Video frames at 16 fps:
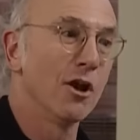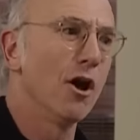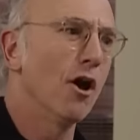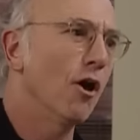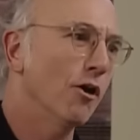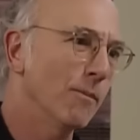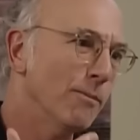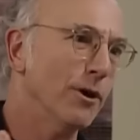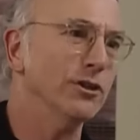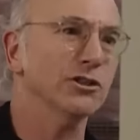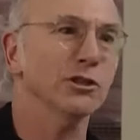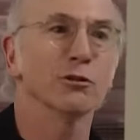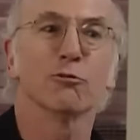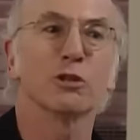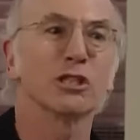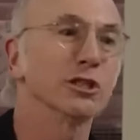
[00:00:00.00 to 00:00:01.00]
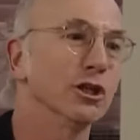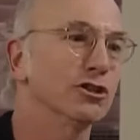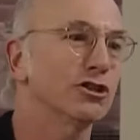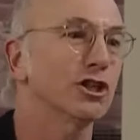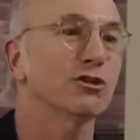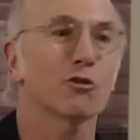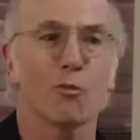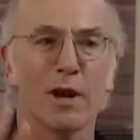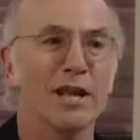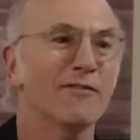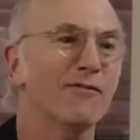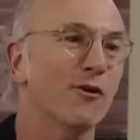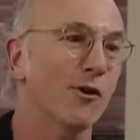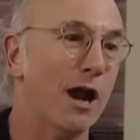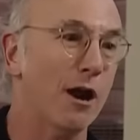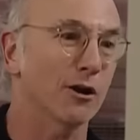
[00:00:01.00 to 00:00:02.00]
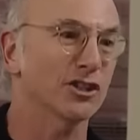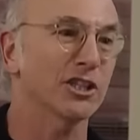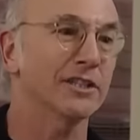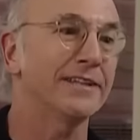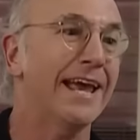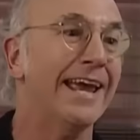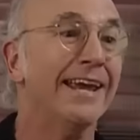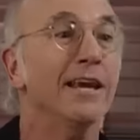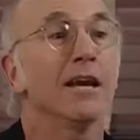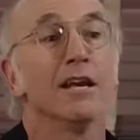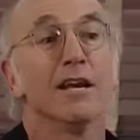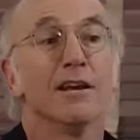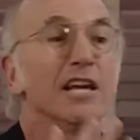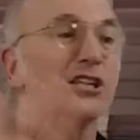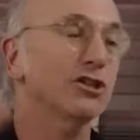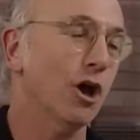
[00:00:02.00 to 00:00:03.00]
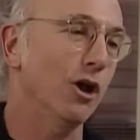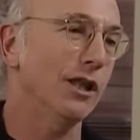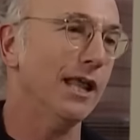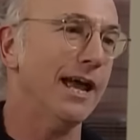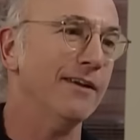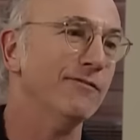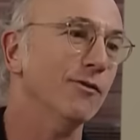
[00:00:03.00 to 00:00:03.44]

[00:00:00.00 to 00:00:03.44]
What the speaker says: or a person who was lucid 24 hours a day his whole life?